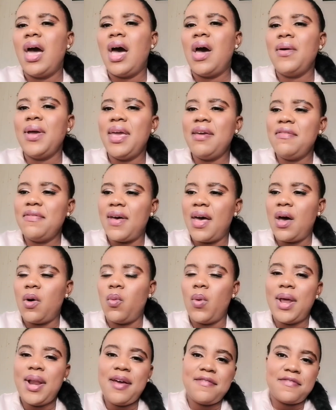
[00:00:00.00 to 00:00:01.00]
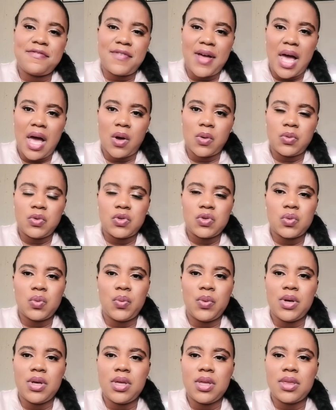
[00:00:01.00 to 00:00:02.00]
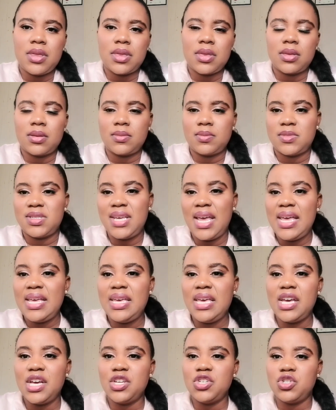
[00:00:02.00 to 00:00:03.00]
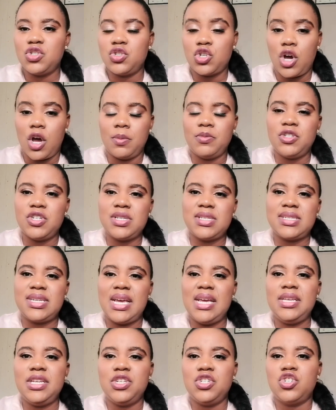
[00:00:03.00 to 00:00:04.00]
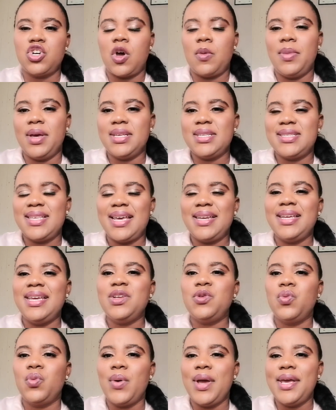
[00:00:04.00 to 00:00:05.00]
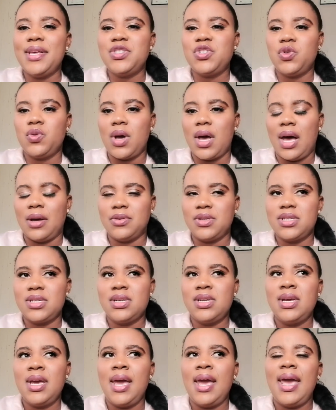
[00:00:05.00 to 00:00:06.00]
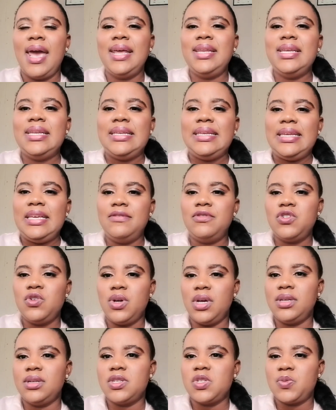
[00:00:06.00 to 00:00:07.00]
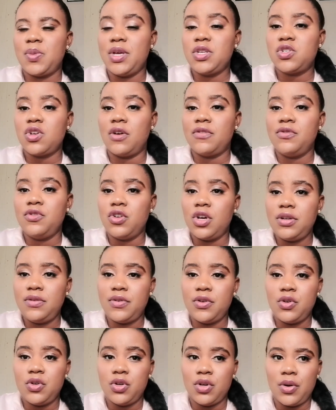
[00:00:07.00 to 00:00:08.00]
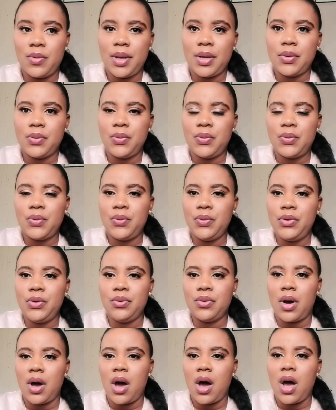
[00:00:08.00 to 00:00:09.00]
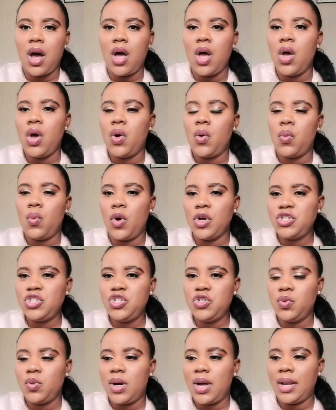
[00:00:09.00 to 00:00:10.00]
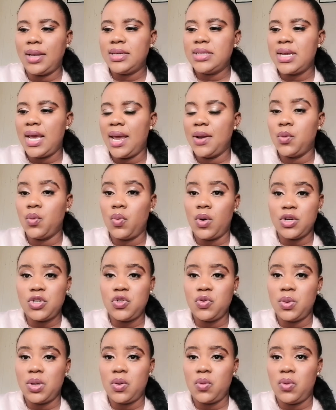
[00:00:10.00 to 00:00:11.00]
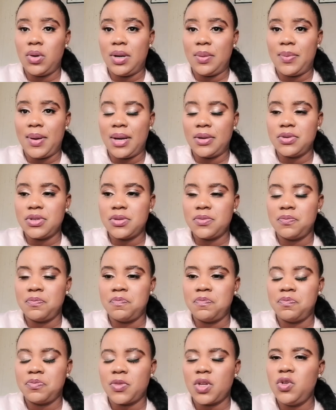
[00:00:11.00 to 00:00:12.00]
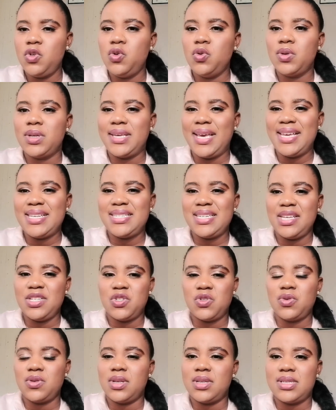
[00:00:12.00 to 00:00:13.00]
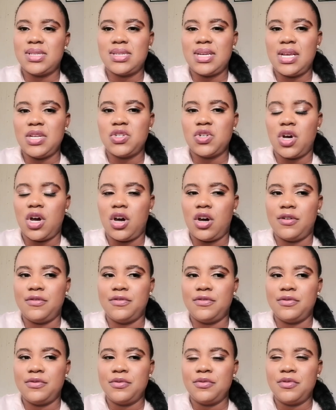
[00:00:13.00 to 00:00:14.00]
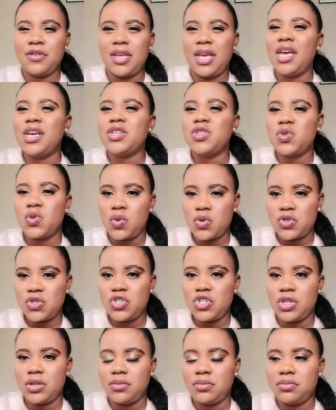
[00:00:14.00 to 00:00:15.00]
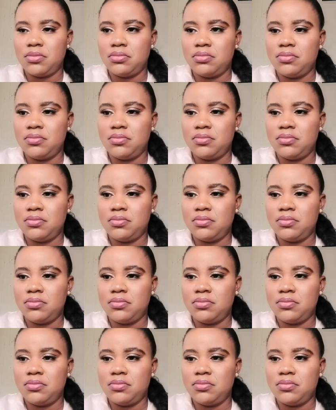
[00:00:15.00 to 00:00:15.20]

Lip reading: However, what I've found with taking a job, just any job, is that it wears you out and it leaves you in a space of not even knowing who you are, what you want, and what you are all about. You get into the state of exhaustion.